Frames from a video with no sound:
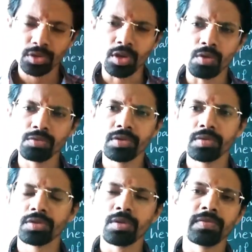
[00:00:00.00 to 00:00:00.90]

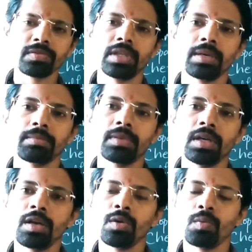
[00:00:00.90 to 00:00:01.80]
Thousands of them
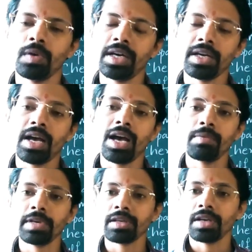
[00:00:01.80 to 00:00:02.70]
were
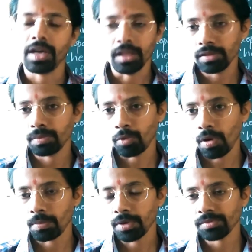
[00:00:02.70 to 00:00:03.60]
having health
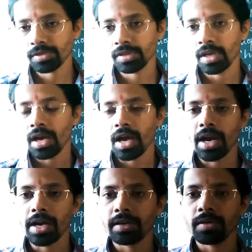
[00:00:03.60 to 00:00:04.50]
problems,
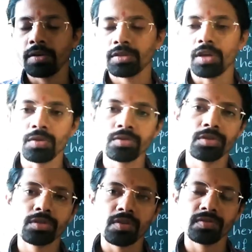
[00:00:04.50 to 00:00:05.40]
and
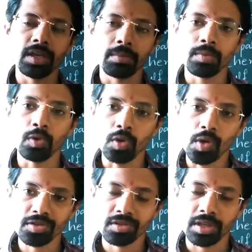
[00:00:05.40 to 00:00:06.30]
thousands of them
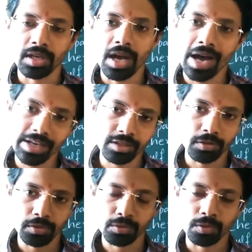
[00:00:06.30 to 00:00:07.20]
lost their eyes
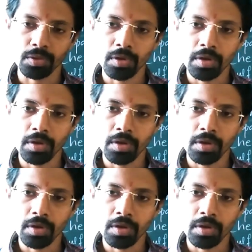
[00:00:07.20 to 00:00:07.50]
also.